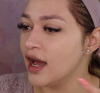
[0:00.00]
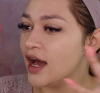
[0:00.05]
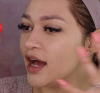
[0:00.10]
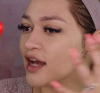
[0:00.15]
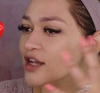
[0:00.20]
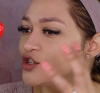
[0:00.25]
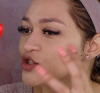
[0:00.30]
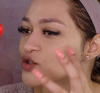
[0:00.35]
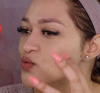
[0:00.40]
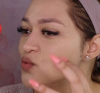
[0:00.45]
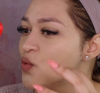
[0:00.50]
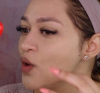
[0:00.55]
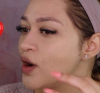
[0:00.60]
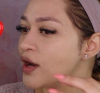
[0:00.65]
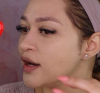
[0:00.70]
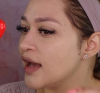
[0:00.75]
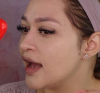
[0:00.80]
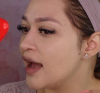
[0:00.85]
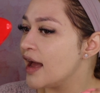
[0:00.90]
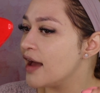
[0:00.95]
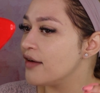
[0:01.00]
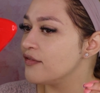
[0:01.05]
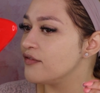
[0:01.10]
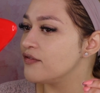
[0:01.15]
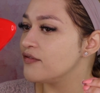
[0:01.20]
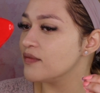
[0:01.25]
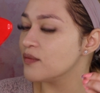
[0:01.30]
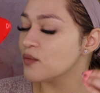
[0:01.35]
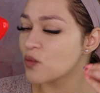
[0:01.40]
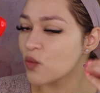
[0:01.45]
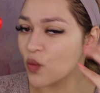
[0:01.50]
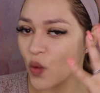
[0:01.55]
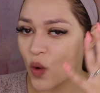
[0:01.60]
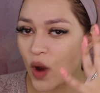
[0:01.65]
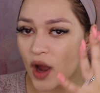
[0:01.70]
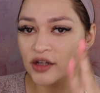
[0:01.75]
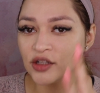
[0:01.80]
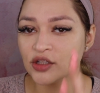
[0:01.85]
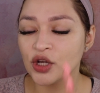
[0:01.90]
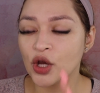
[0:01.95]
I just want to have
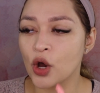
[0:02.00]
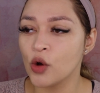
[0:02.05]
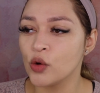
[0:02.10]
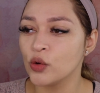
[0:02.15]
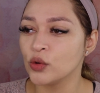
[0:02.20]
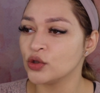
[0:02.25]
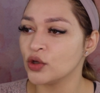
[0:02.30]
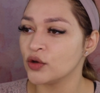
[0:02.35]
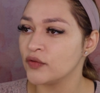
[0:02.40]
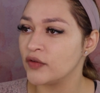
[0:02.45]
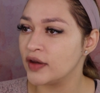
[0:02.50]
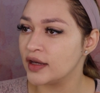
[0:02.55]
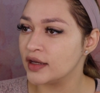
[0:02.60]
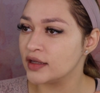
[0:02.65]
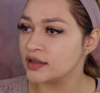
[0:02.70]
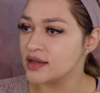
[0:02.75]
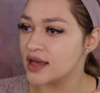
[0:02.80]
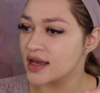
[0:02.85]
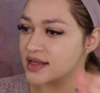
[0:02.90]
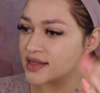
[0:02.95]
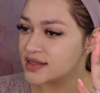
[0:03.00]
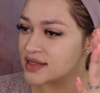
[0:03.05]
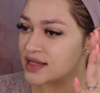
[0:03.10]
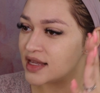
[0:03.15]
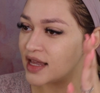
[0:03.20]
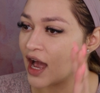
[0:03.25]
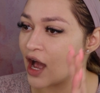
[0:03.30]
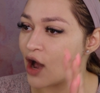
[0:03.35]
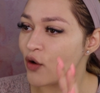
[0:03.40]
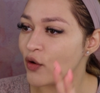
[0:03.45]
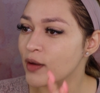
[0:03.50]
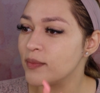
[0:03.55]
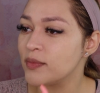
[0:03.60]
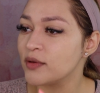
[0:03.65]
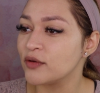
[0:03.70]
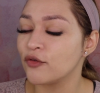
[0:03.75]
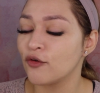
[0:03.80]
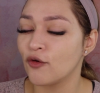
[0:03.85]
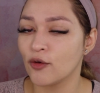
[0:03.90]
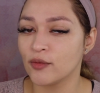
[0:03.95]
1 coat of it and see how it
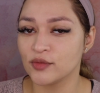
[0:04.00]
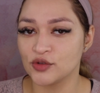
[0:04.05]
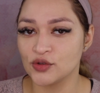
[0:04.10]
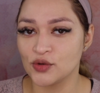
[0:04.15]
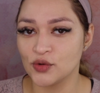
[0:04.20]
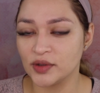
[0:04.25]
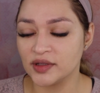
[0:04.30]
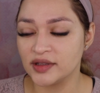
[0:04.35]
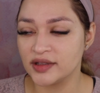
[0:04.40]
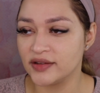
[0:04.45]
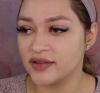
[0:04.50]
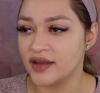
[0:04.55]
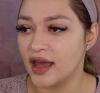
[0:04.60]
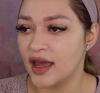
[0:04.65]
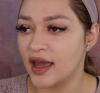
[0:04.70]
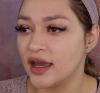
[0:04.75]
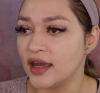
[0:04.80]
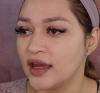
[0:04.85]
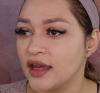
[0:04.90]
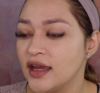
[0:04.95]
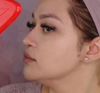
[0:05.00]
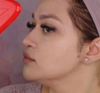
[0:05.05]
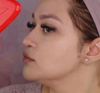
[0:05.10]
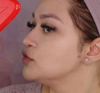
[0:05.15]
performs during the day.